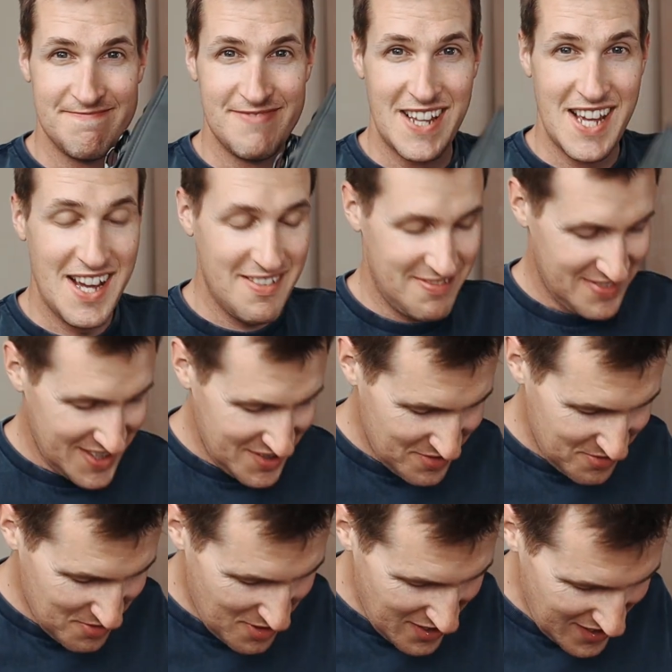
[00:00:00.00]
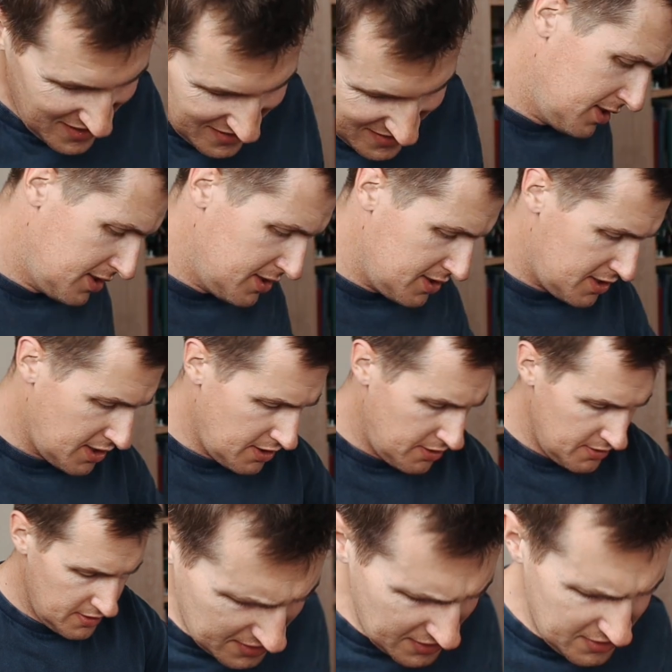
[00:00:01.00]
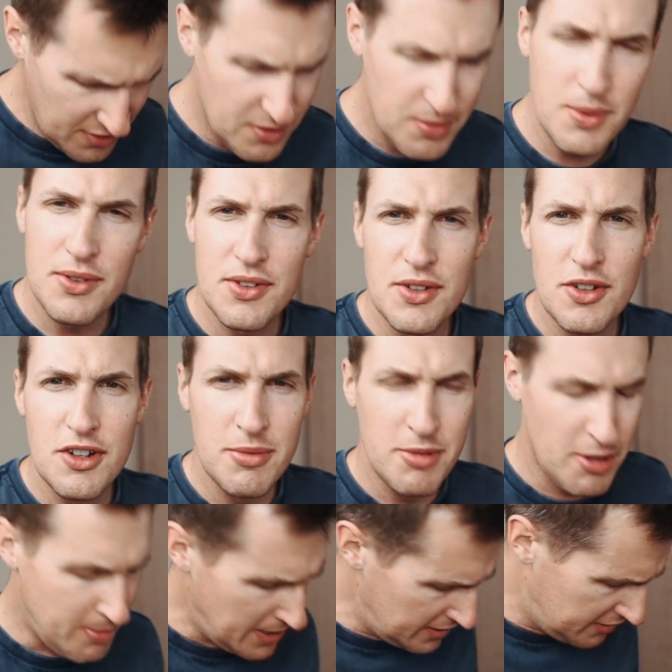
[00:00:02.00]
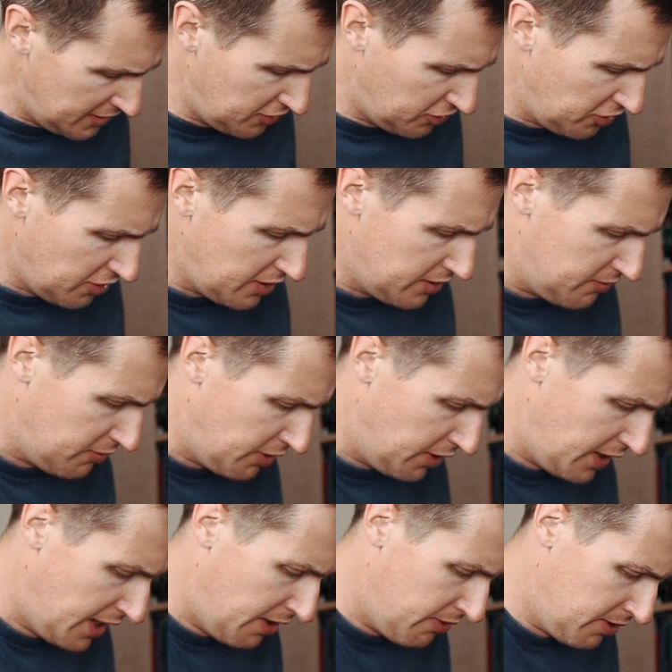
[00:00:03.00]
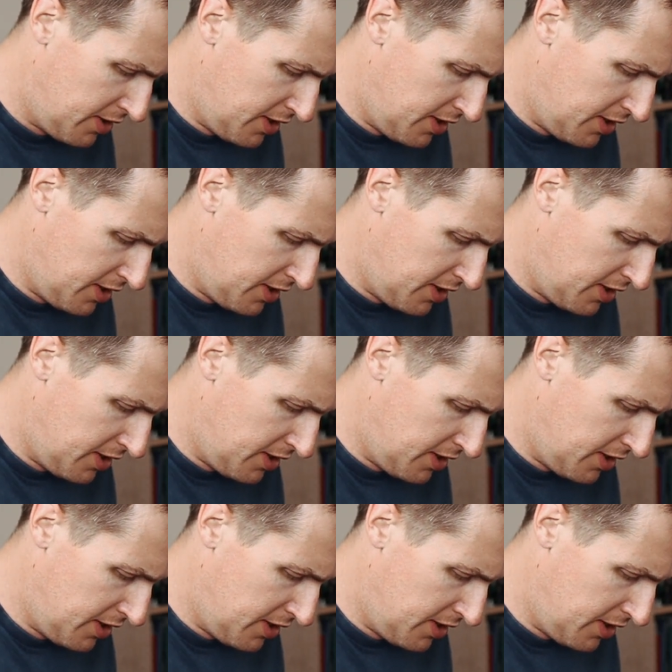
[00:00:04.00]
Yeah, that's right. So this is what's annoying me about DJI right now,